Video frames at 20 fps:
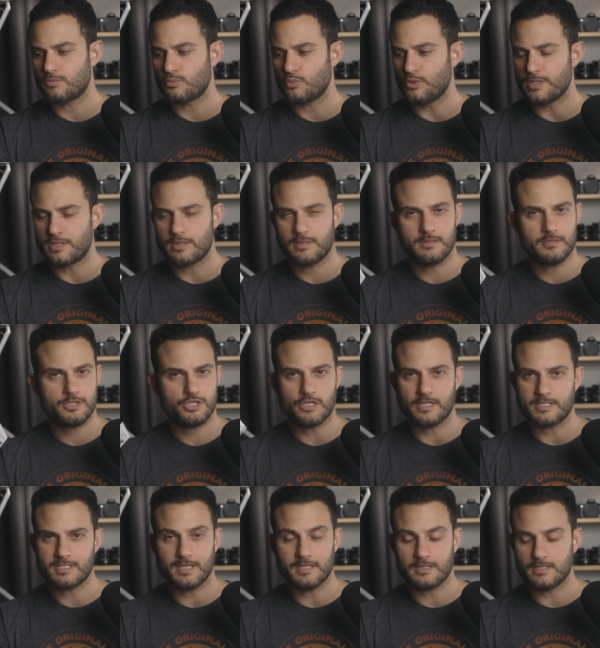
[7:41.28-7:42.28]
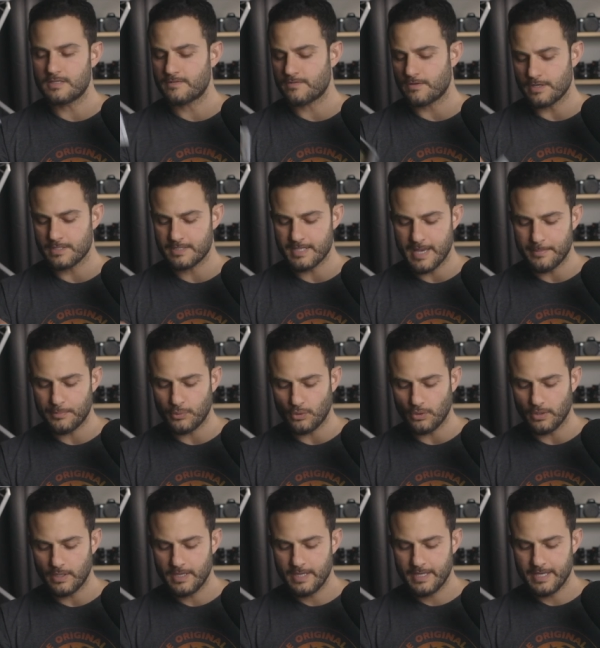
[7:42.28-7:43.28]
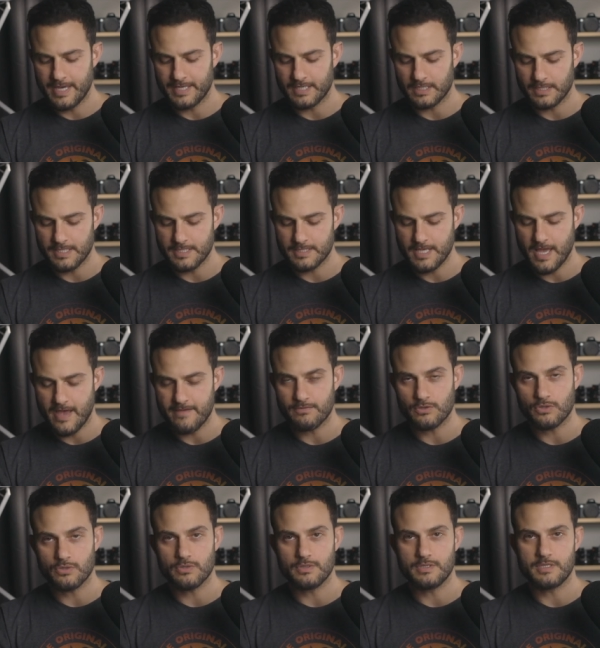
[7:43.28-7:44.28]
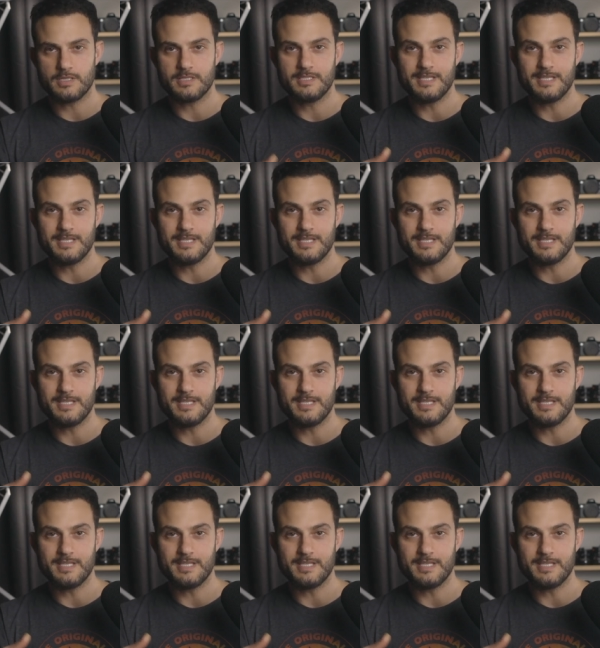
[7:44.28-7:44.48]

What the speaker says: with shots like this, for example, and at least have good